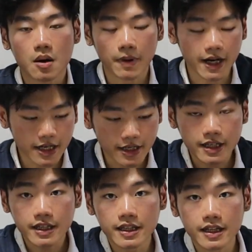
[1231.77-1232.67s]
but
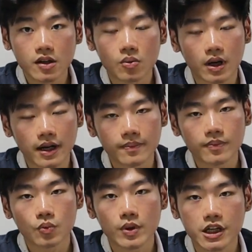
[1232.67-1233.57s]
in year 1,
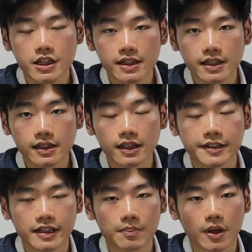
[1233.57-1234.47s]
we actually
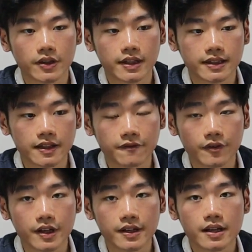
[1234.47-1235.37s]
learn about the
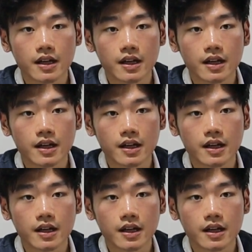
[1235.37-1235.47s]
different